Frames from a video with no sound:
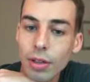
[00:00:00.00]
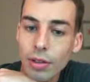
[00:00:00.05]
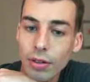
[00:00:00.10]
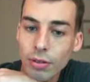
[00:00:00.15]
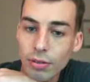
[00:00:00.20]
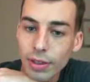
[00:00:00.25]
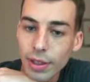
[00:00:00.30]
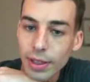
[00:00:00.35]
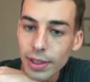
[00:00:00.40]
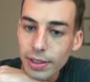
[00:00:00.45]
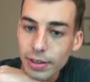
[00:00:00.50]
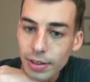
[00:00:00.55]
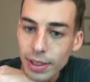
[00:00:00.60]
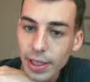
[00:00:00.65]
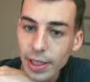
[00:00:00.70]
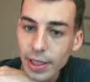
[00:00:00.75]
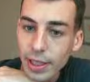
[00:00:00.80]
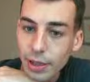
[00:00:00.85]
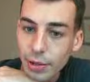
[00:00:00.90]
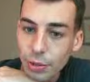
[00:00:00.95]
Facts at
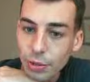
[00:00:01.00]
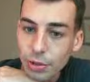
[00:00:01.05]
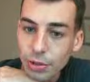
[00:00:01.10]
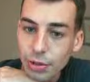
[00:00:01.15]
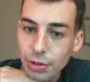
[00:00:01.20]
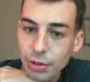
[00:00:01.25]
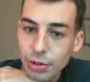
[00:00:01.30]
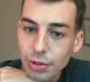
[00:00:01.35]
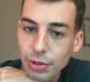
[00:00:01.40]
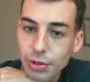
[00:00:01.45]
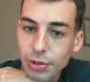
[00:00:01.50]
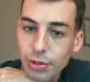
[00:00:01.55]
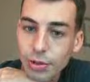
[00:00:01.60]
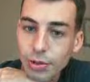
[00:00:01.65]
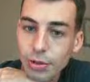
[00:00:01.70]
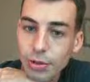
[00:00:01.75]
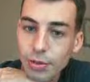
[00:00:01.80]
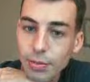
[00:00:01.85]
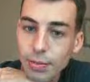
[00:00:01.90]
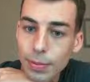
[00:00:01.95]
I equals
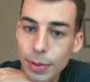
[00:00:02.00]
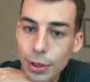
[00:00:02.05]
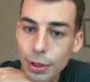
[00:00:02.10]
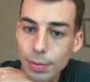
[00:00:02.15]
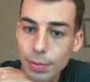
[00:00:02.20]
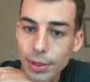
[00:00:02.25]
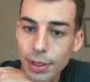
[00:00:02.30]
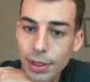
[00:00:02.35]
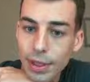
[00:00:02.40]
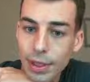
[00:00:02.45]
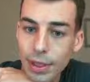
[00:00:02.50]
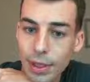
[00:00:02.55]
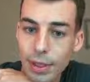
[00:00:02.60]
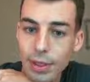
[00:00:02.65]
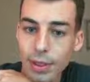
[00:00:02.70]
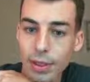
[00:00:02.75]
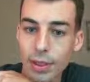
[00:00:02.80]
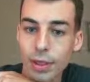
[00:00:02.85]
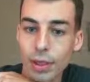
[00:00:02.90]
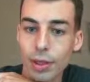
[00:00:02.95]
multiply.
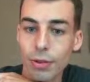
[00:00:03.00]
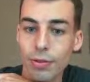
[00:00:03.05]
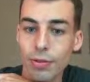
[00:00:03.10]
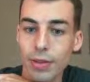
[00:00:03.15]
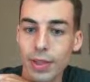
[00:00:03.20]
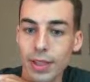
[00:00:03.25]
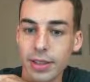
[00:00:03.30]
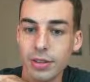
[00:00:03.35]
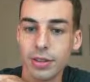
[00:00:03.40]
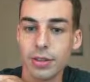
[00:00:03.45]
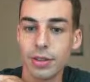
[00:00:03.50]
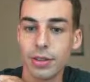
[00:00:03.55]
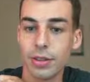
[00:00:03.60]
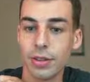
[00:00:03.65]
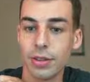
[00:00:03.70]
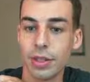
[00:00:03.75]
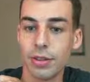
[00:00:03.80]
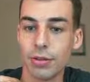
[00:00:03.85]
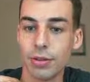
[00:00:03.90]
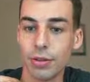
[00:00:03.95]
Oh, facts is
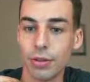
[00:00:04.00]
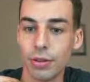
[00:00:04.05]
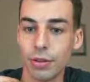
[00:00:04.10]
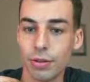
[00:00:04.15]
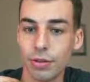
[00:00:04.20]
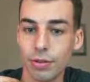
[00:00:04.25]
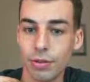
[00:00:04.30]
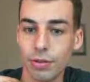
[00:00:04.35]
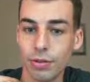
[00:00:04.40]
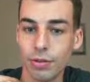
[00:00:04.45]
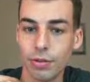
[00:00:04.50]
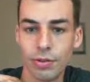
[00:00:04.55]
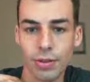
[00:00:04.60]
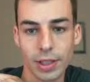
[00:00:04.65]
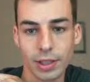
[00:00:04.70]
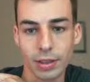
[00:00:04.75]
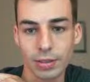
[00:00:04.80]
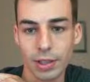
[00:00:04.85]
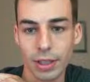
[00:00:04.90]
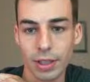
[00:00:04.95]
inverse of
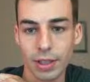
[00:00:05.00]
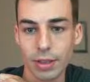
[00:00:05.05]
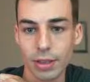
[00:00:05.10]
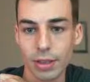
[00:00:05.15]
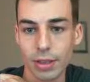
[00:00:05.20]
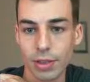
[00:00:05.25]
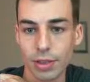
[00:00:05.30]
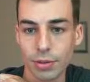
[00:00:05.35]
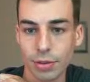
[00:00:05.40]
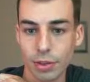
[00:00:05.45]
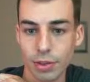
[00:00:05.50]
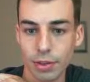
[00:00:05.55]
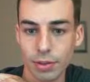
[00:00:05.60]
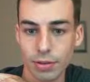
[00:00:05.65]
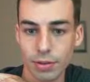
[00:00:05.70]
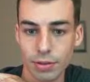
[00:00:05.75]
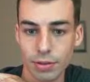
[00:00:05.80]
facts at I. Yeah, that's right.